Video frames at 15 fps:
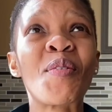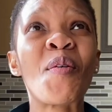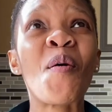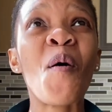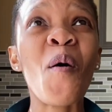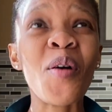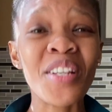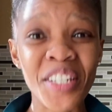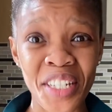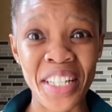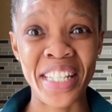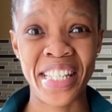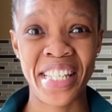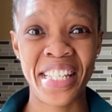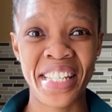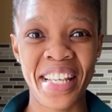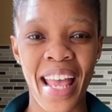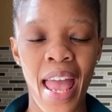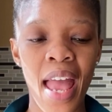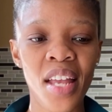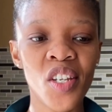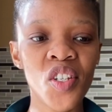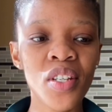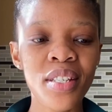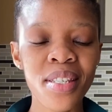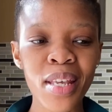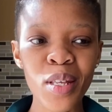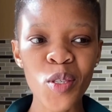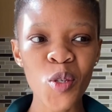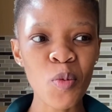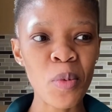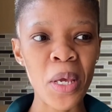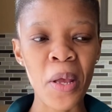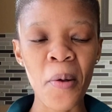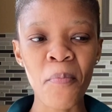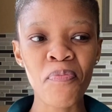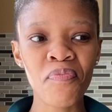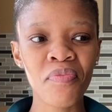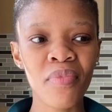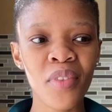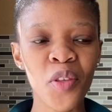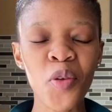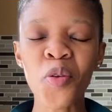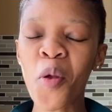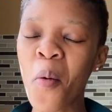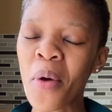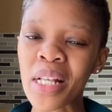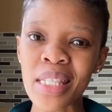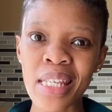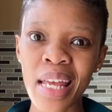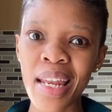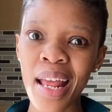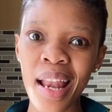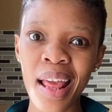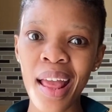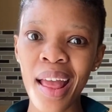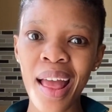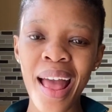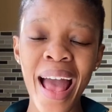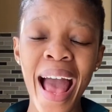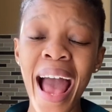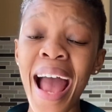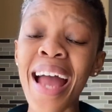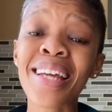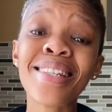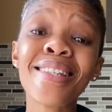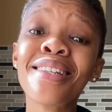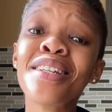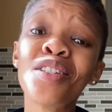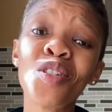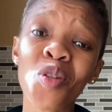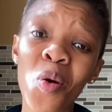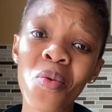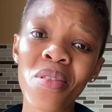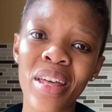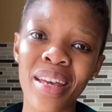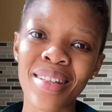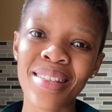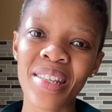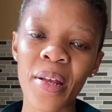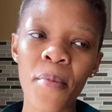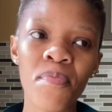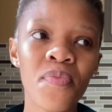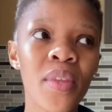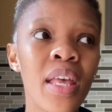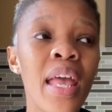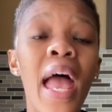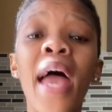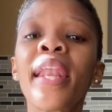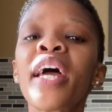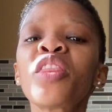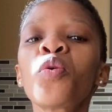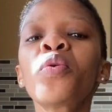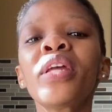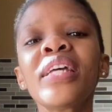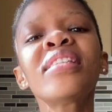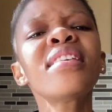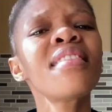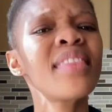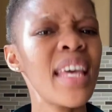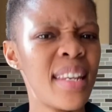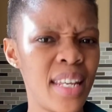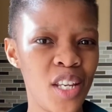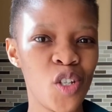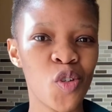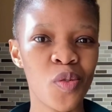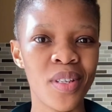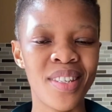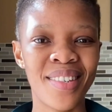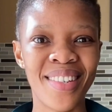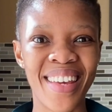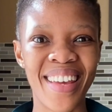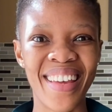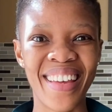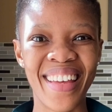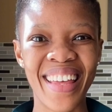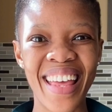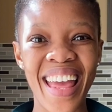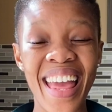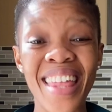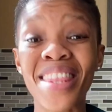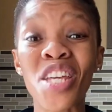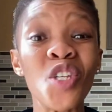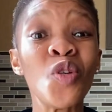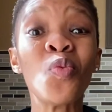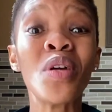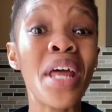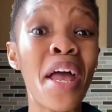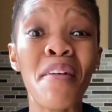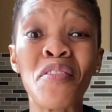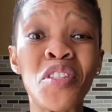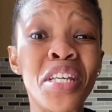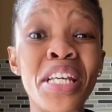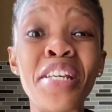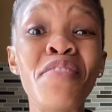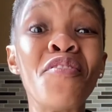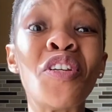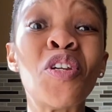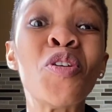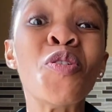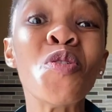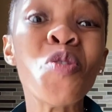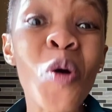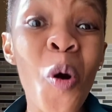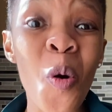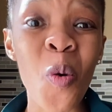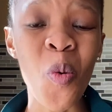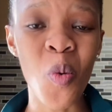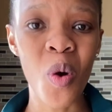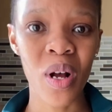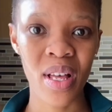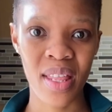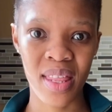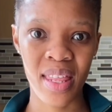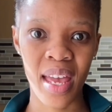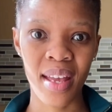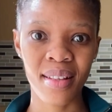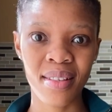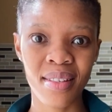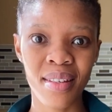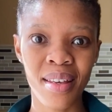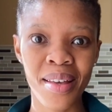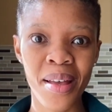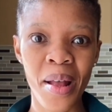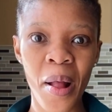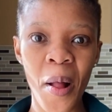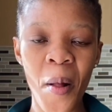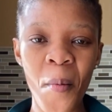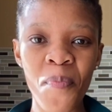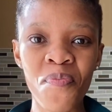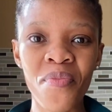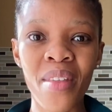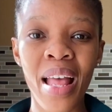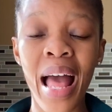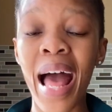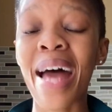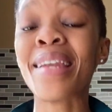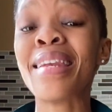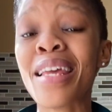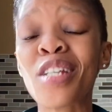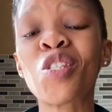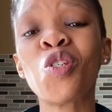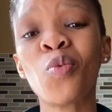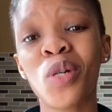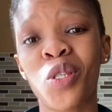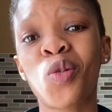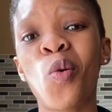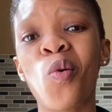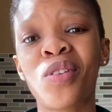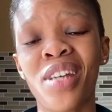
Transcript: gorgeous. And she said to me, you know what, Zanele, I didn't know that. And I thought, isn't that interesting that you would have to even know that unless you were taught